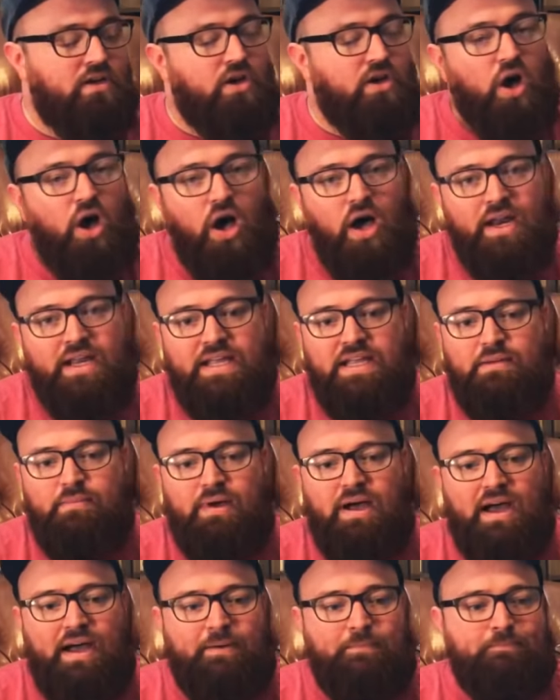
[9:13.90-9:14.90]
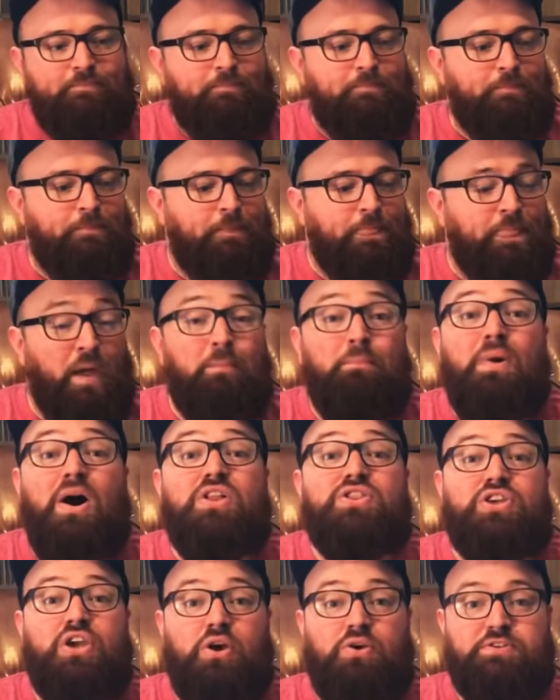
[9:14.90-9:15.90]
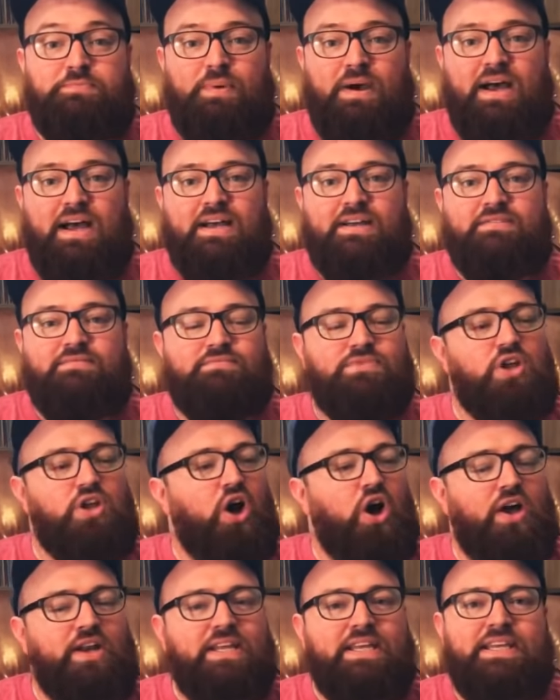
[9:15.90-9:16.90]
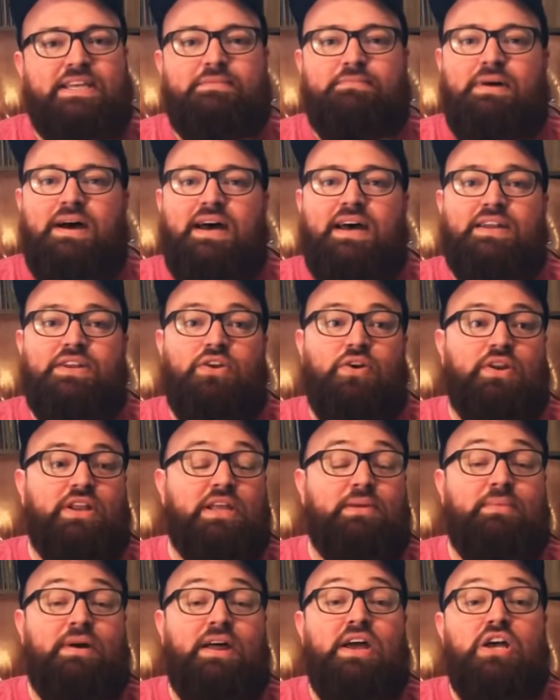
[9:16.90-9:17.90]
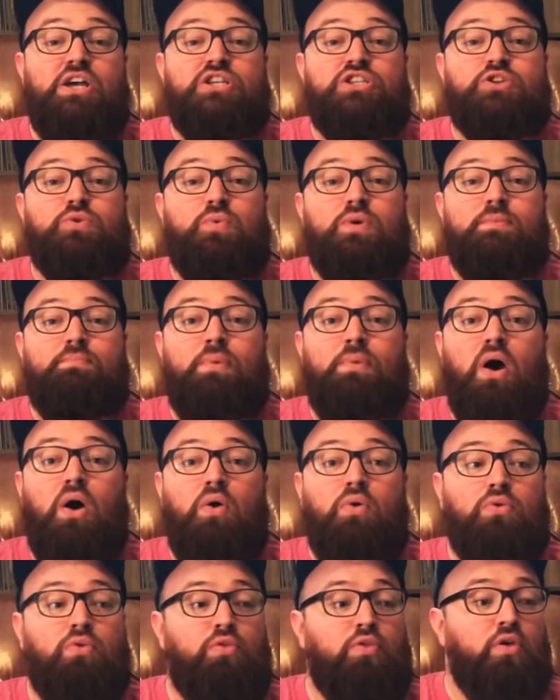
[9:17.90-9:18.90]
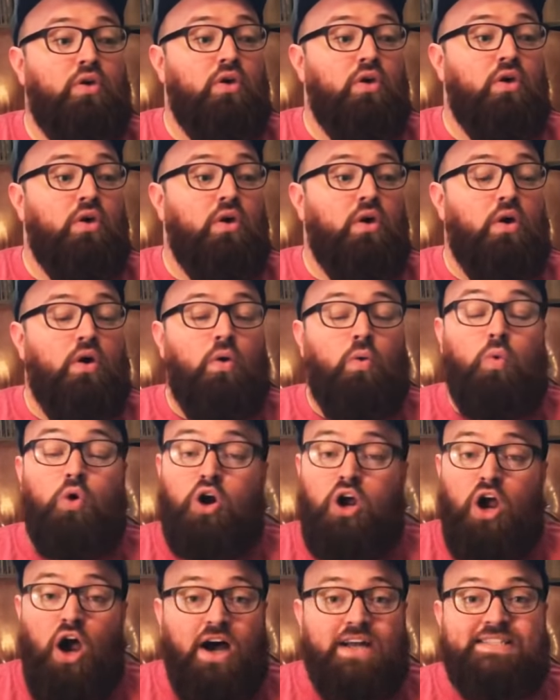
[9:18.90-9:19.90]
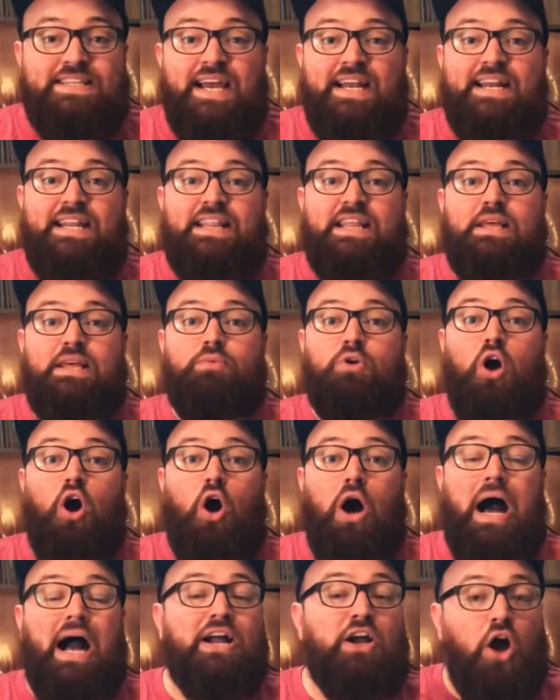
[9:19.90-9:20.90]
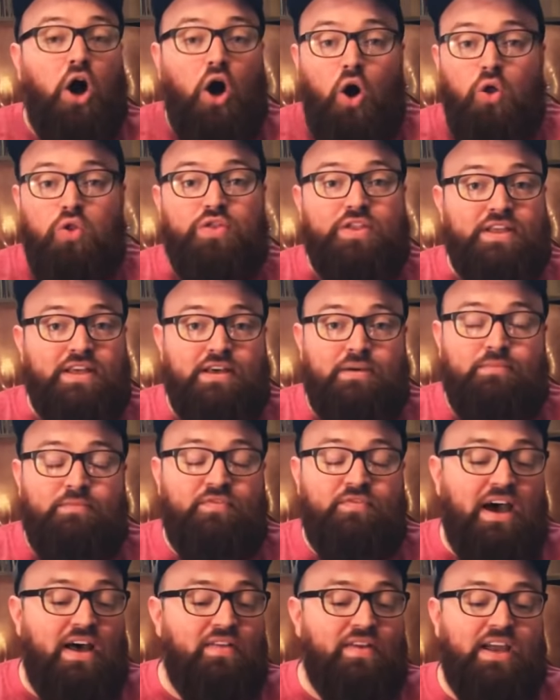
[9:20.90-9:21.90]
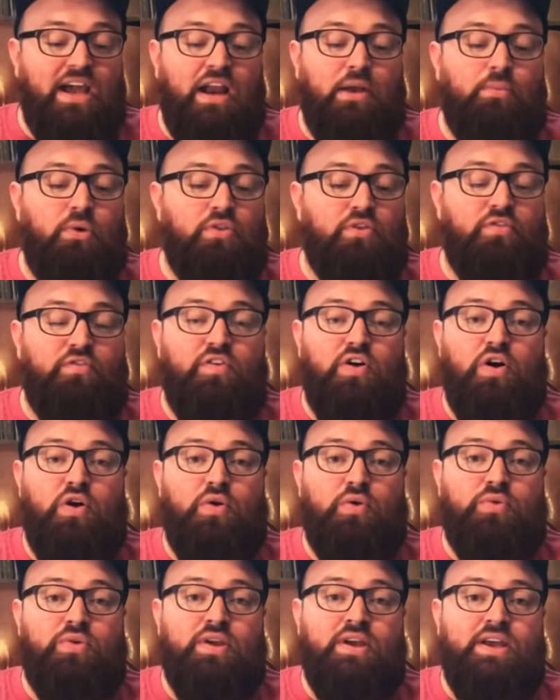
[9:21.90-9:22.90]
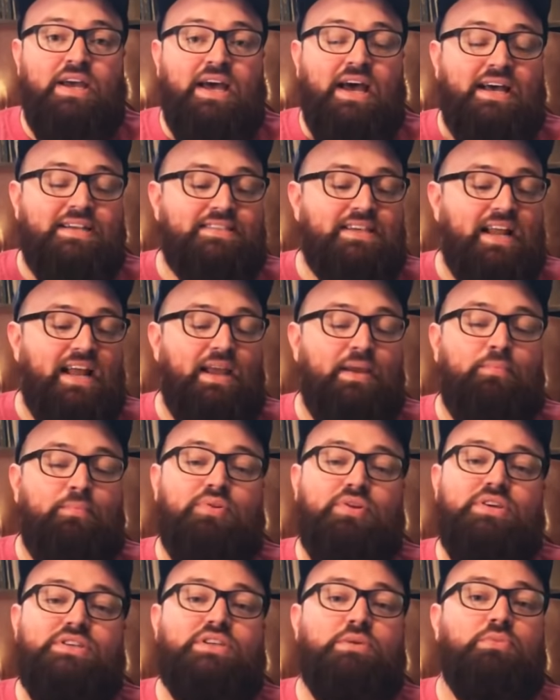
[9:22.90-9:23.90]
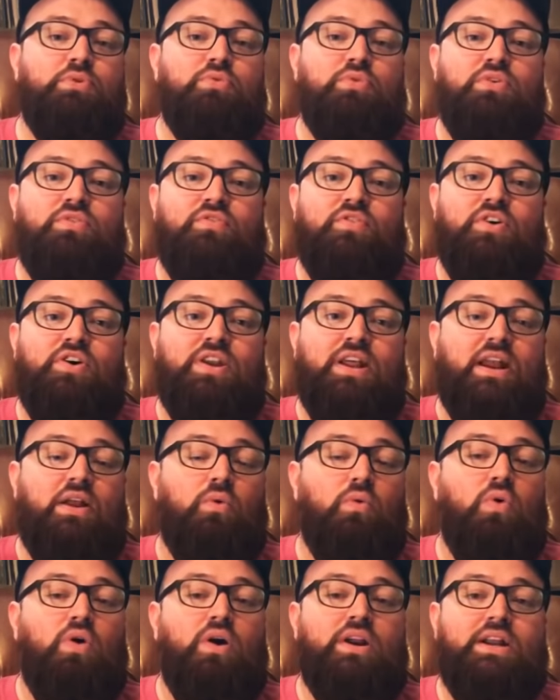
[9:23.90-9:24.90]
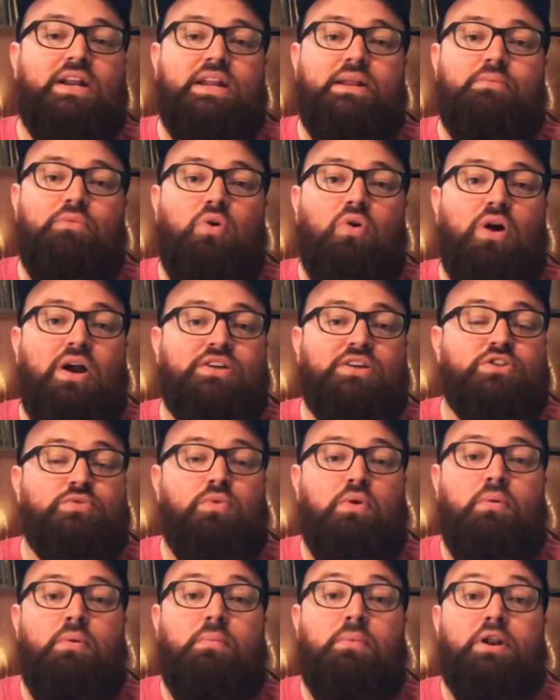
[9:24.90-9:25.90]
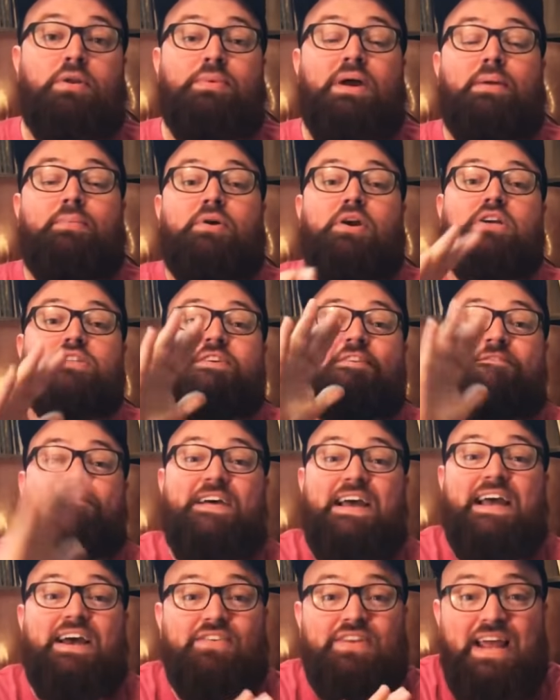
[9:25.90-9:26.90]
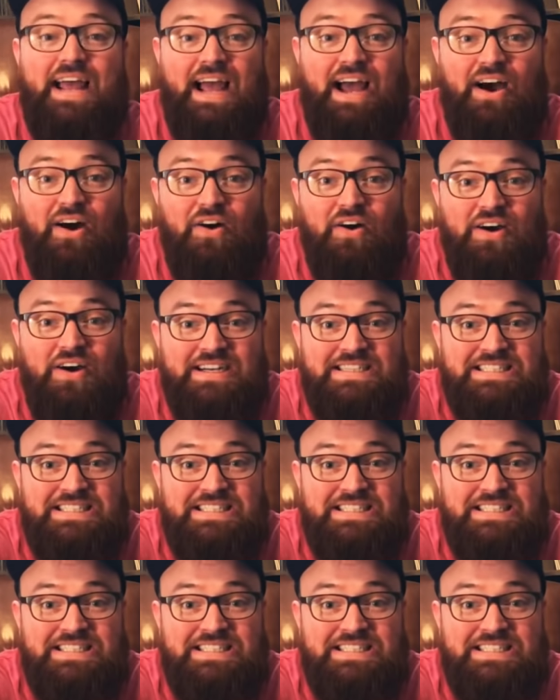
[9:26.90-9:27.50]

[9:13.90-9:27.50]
No, I didn't get mine. A month goes by. No, I didn't get mine. No, I didn't get mine. So we both were contacting them. I called them, finally got them on the phone. I said, hey, please give me a refund. I don't want it anymore. I just want my money back. Because I found out